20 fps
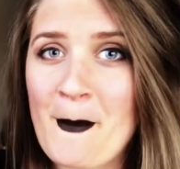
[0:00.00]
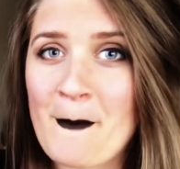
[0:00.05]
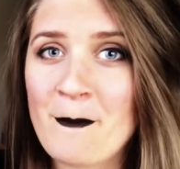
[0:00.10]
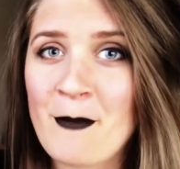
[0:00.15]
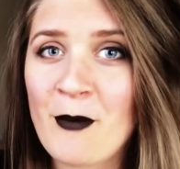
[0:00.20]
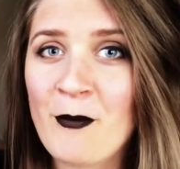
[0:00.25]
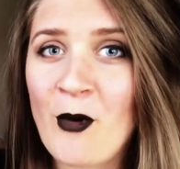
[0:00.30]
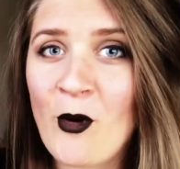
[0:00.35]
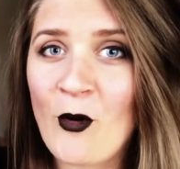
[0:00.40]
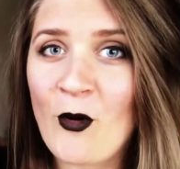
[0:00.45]

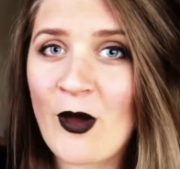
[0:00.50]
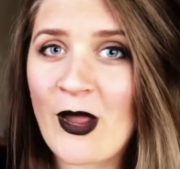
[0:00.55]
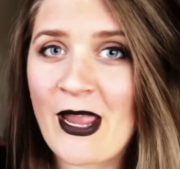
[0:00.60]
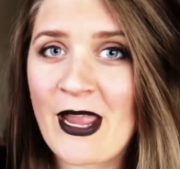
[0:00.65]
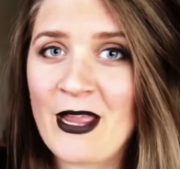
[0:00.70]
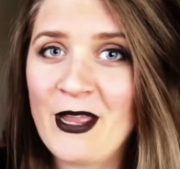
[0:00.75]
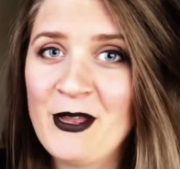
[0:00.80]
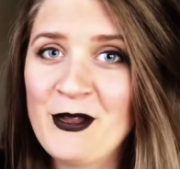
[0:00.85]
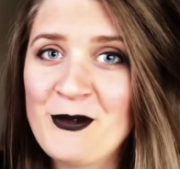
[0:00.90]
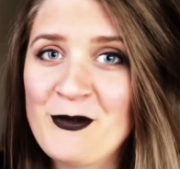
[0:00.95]
my
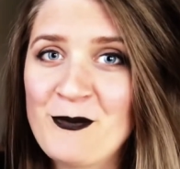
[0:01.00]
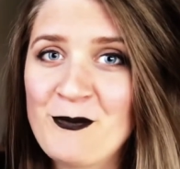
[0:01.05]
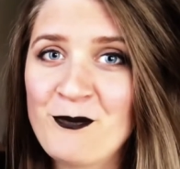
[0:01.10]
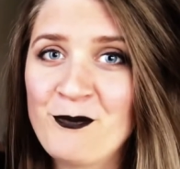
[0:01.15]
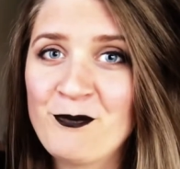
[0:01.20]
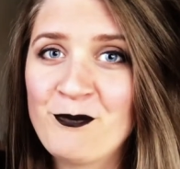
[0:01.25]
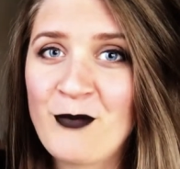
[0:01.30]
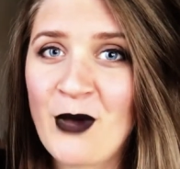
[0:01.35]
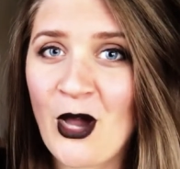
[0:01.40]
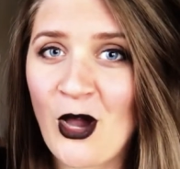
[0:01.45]
boy,
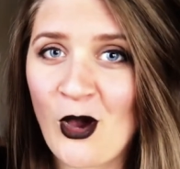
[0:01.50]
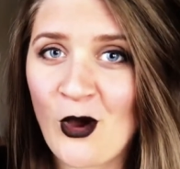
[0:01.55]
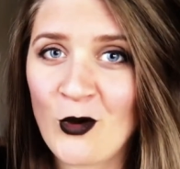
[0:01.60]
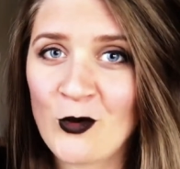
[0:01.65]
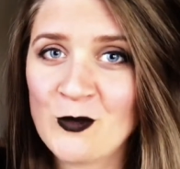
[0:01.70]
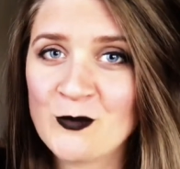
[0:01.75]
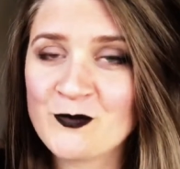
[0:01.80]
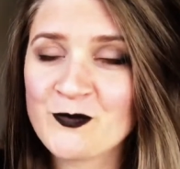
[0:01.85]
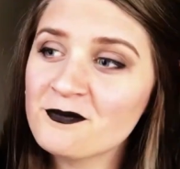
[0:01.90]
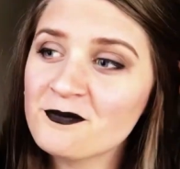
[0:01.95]
Poe.